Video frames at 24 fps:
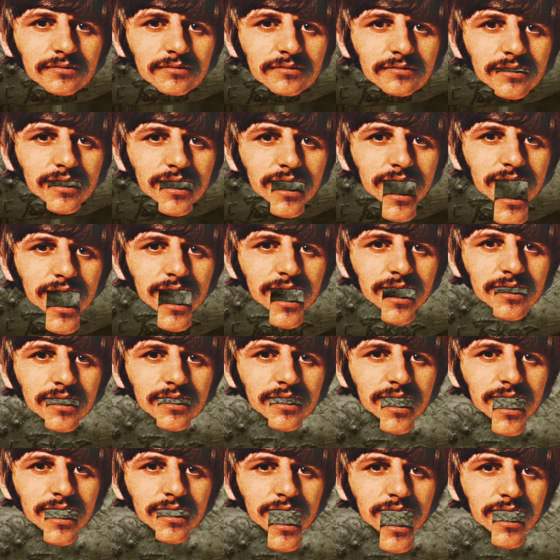I
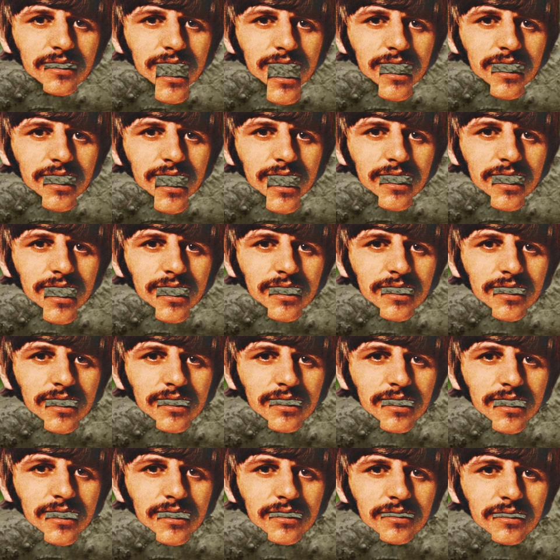wanna be your
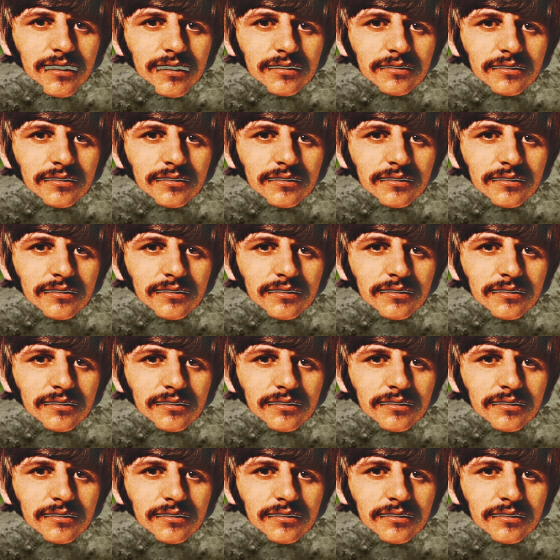man.